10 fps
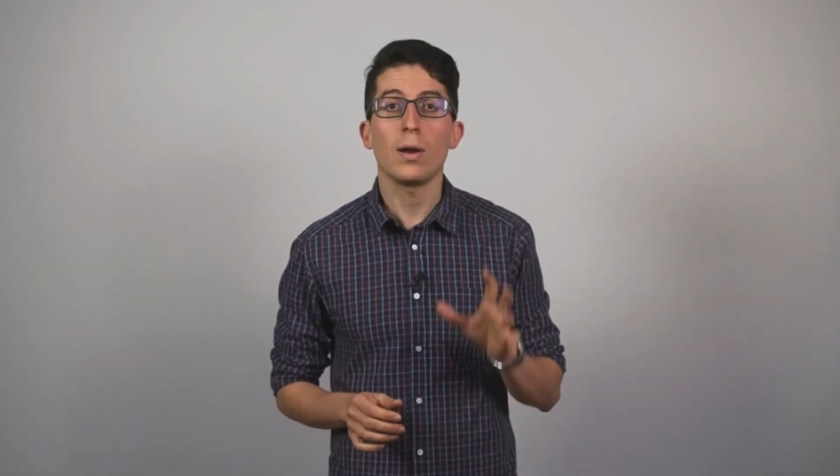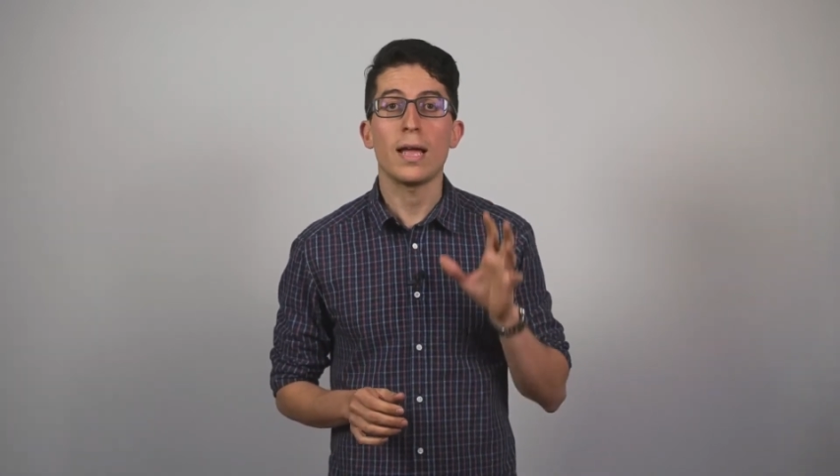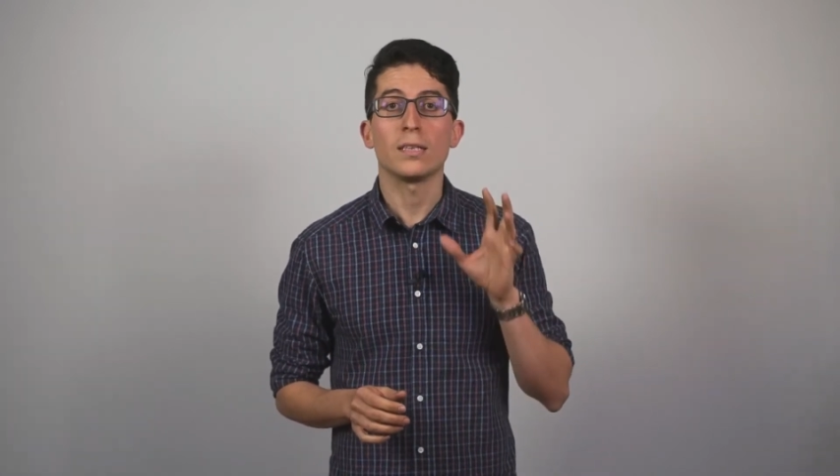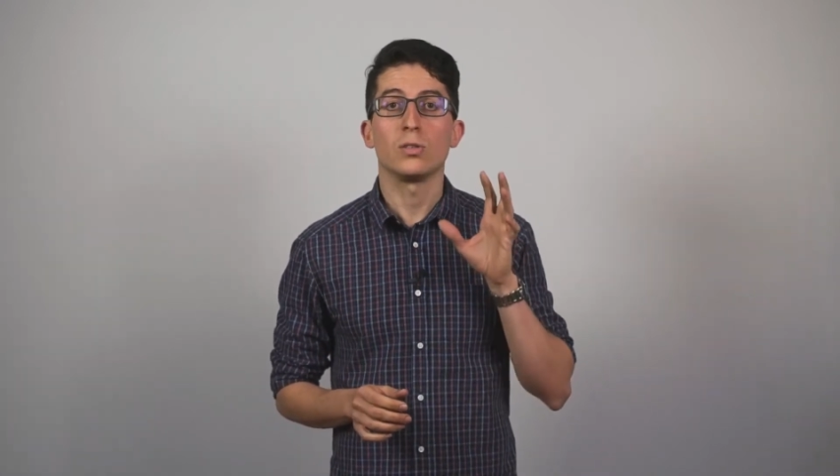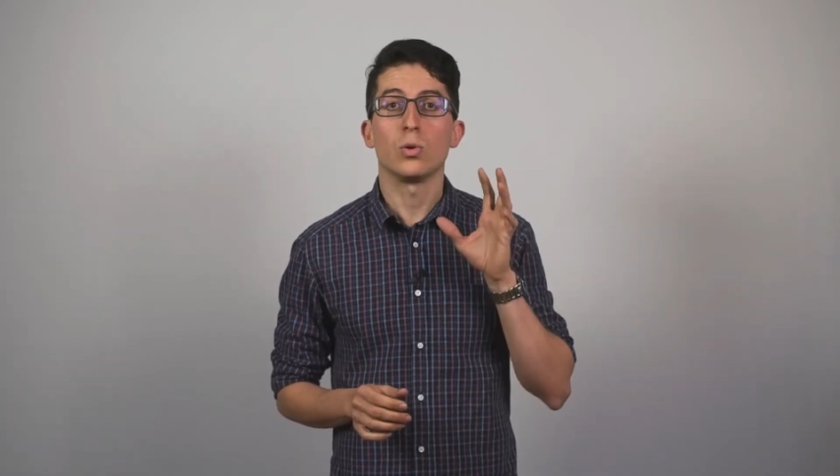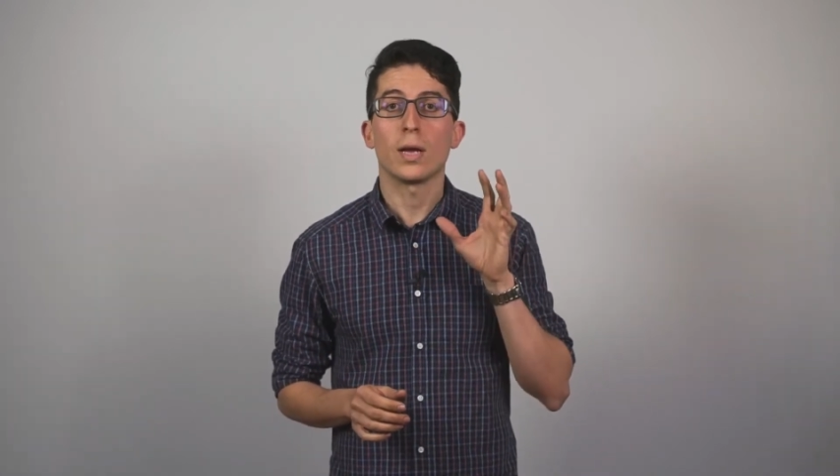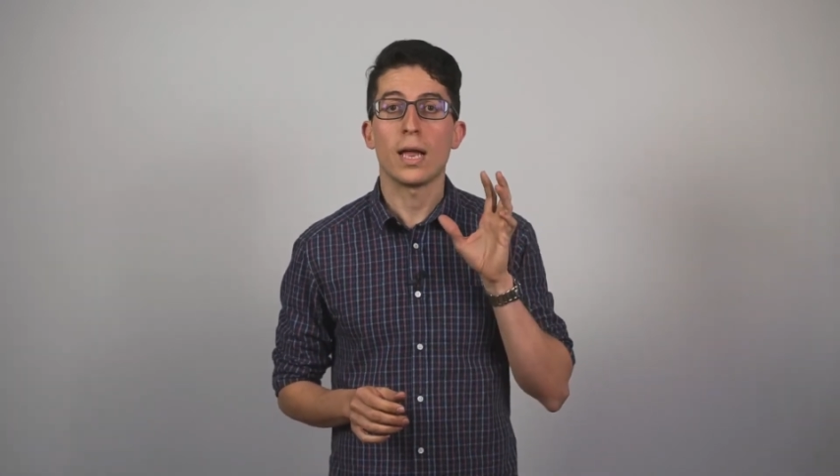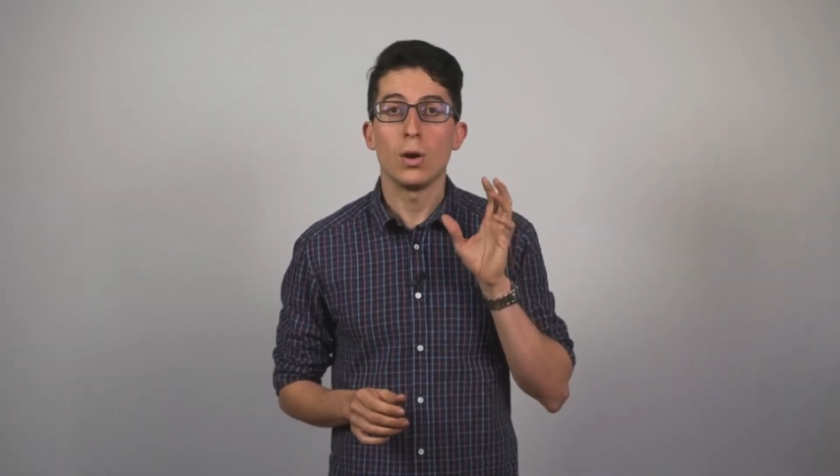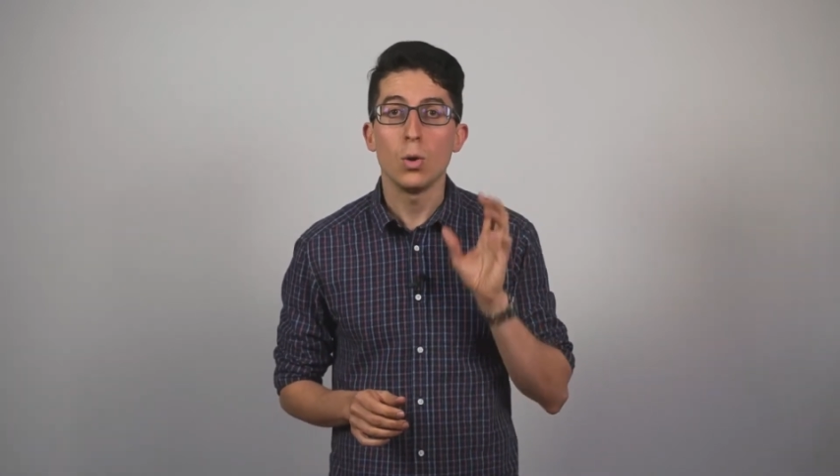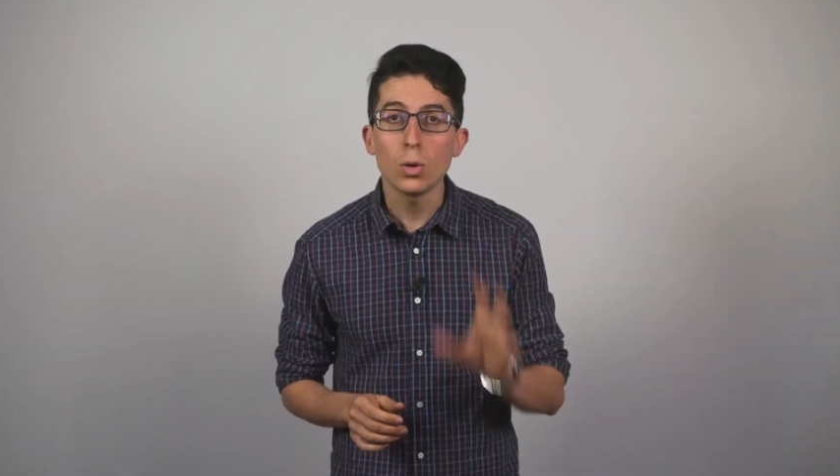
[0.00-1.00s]
as you
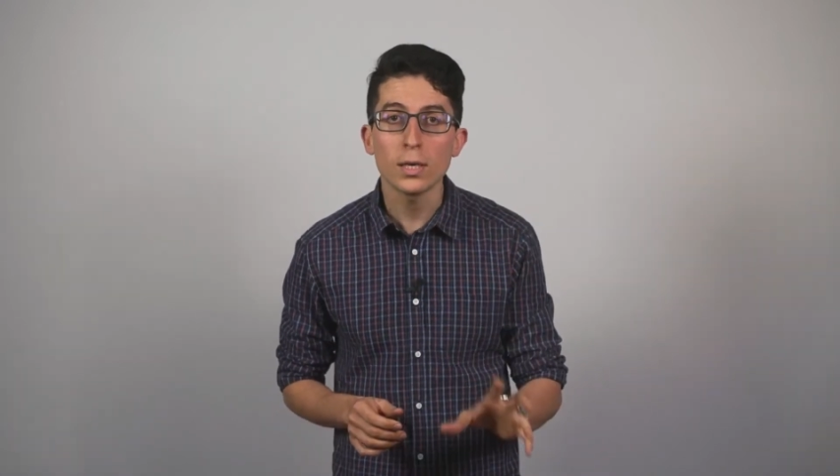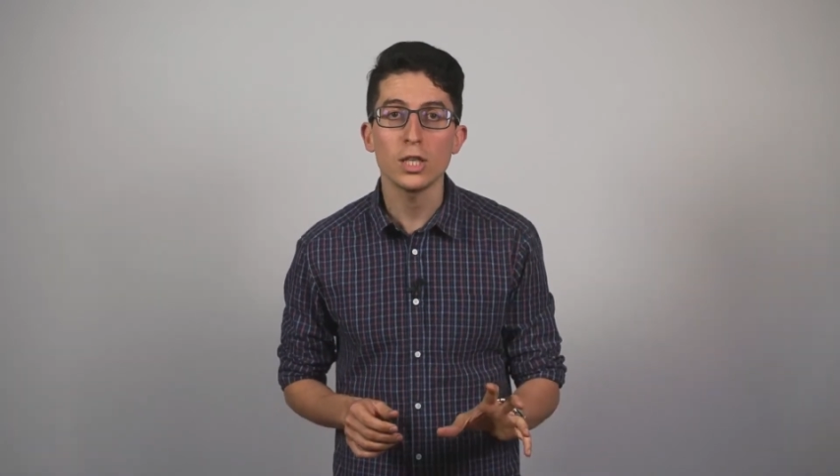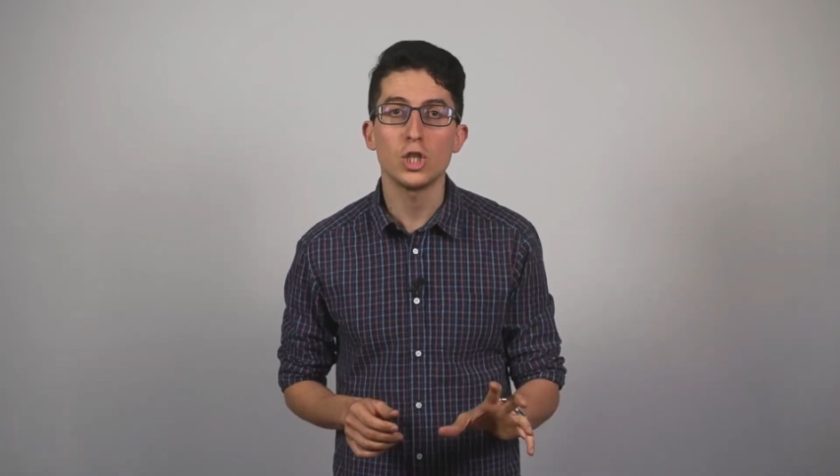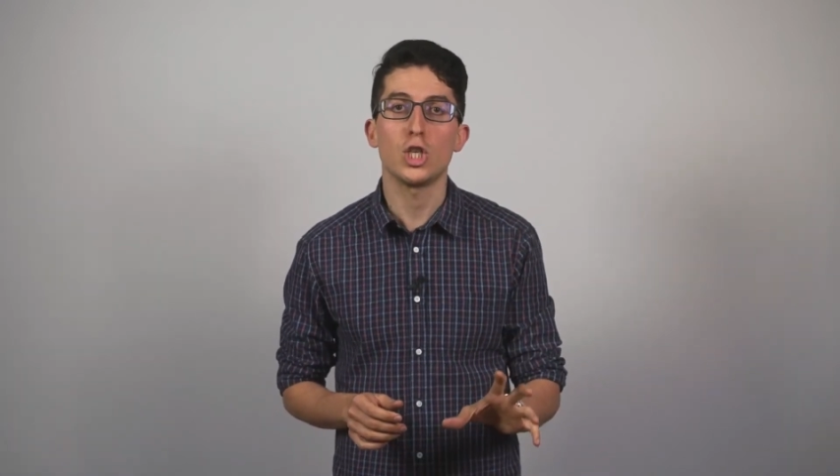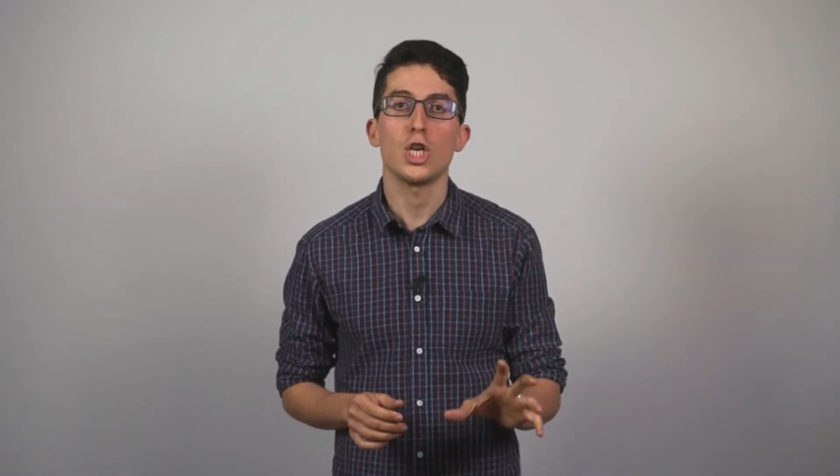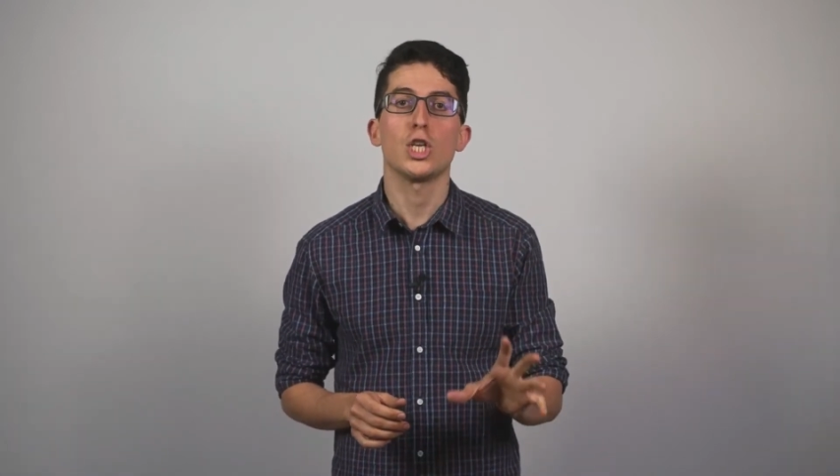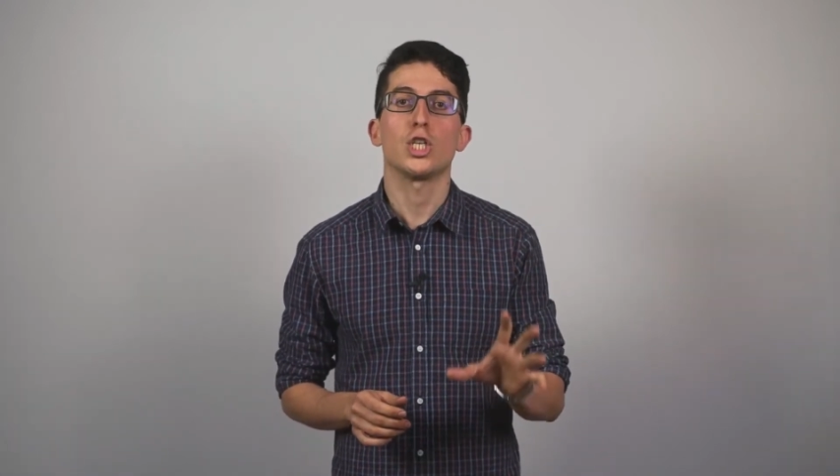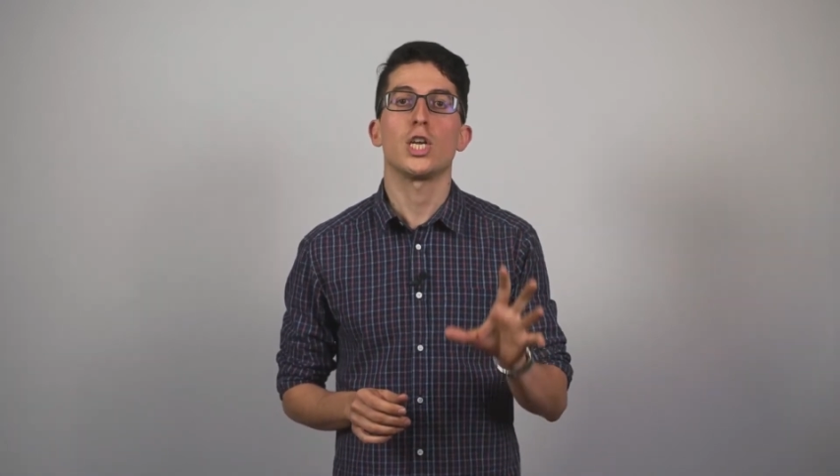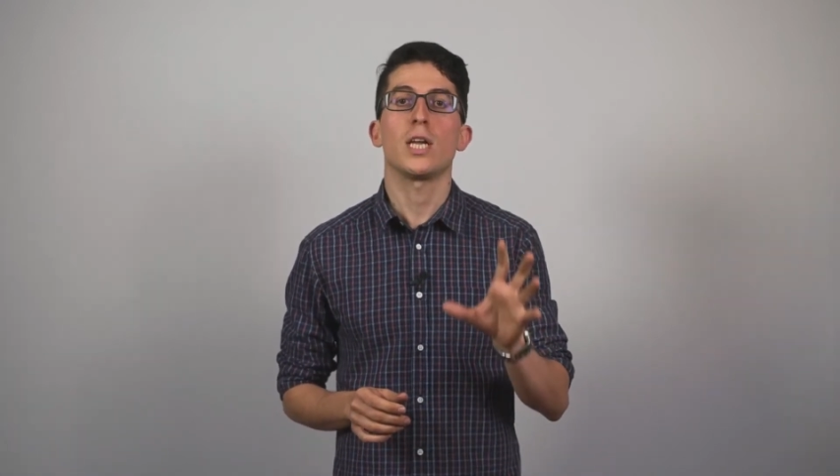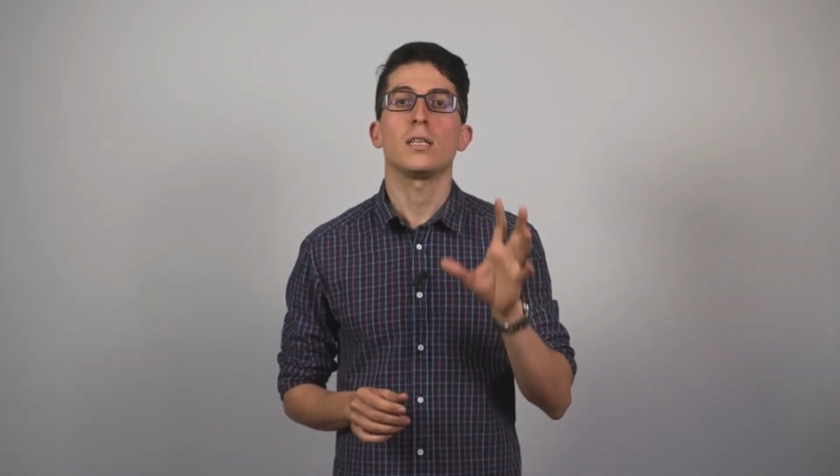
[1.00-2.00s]
can look at the cheat
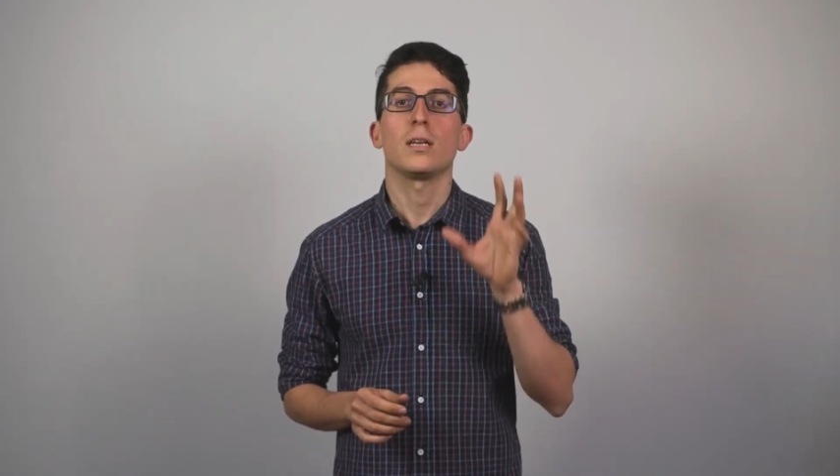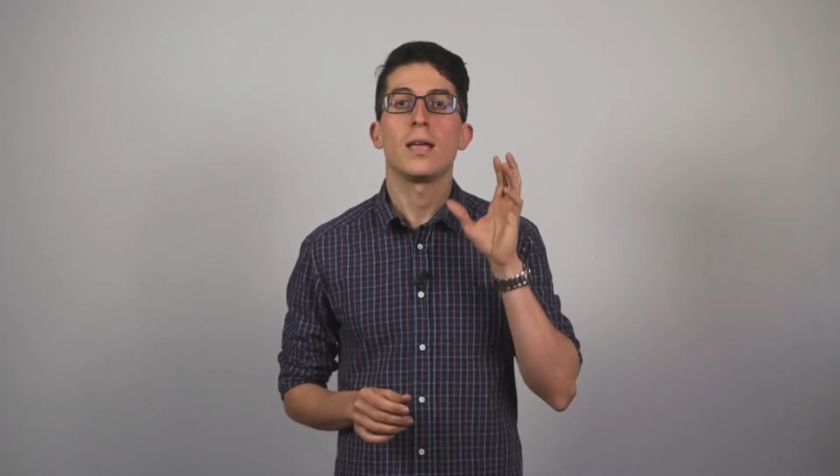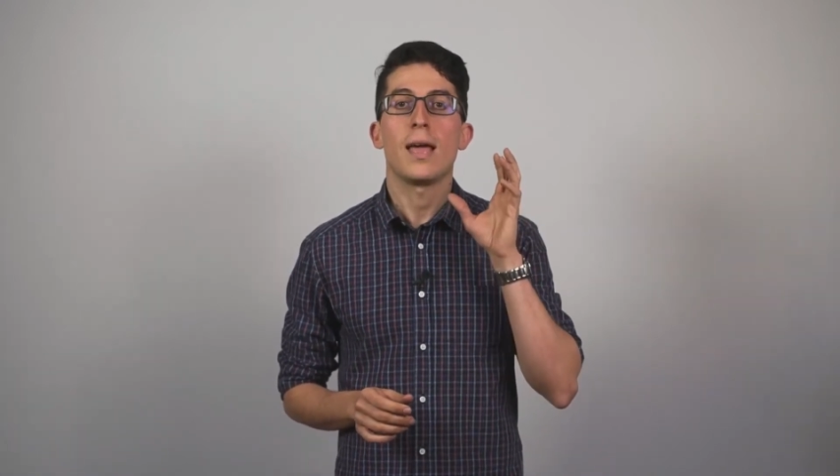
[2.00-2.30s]
sheet